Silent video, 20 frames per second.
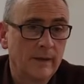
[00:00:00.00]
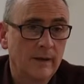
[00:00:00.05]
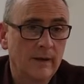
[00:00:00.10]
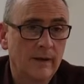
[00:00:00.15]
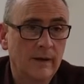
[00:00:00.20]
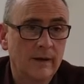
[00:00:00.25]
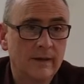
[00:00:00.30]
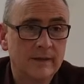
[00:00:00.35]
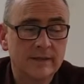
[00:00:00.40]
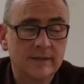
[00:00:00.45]

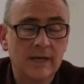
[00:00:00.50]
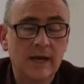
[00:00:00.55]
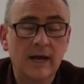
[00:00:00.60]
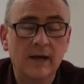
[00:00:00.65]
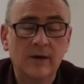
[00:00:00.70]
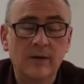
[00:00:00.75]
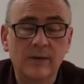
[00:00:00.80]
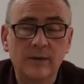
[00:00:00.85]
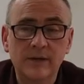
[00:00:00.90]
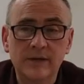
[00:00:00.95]
Uh, it's
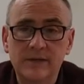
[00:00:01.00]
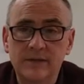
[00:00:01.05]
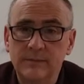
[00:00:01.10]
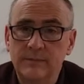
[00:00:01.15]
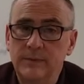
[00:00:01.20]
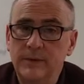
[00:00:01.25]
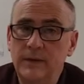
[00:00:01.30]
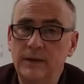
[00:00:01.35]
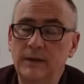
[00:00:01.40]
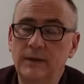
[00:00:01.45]
not going to
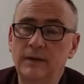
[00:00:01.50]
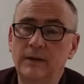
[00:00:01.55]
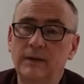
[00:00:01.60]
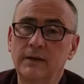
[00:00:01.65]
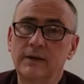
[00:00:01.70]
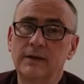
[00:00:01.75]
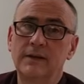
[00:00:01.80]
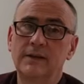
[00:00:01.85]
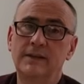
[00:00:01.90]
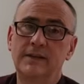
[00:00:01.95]
be
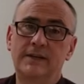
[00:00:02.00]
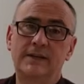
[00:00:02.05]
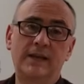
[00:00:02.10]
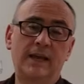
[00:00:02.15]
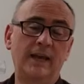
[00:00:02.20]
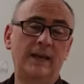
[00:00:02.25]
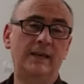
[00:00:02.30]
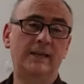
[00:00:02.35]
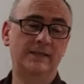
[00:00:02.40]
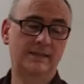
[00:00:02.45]
the
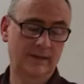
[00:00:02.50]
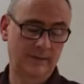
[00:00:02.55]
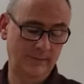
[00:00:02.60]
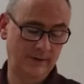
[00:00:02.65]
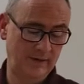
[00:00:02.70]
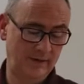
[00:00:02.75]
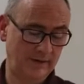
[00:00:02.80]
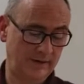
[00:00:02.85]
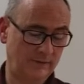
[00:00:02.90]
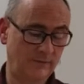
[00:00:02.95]
days, I
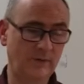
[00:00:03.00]
mean,